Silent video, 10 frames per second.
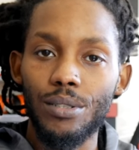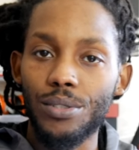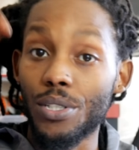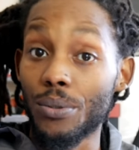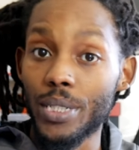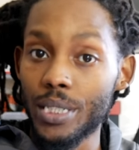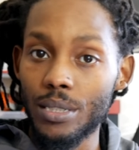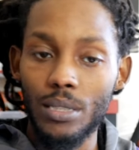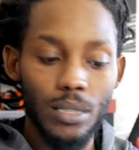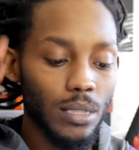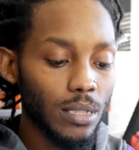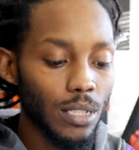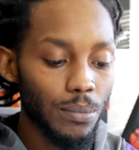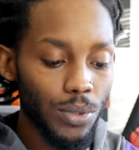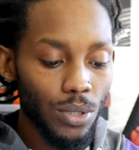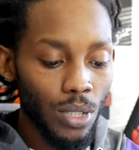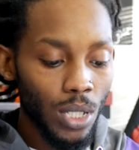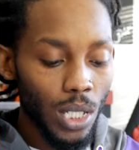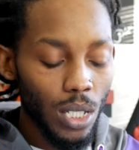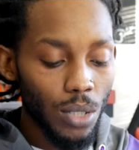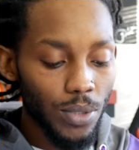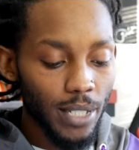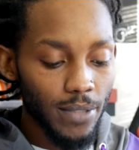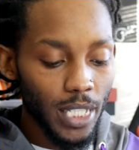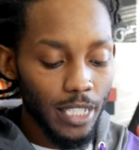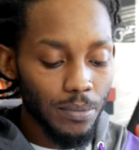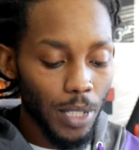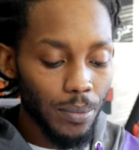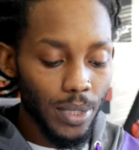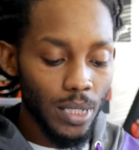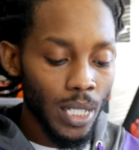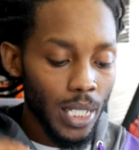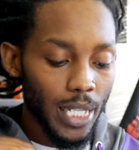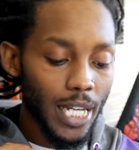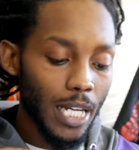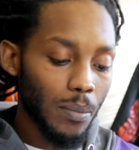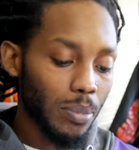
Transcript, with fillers: degrees symbol, or whatever case may be. They got a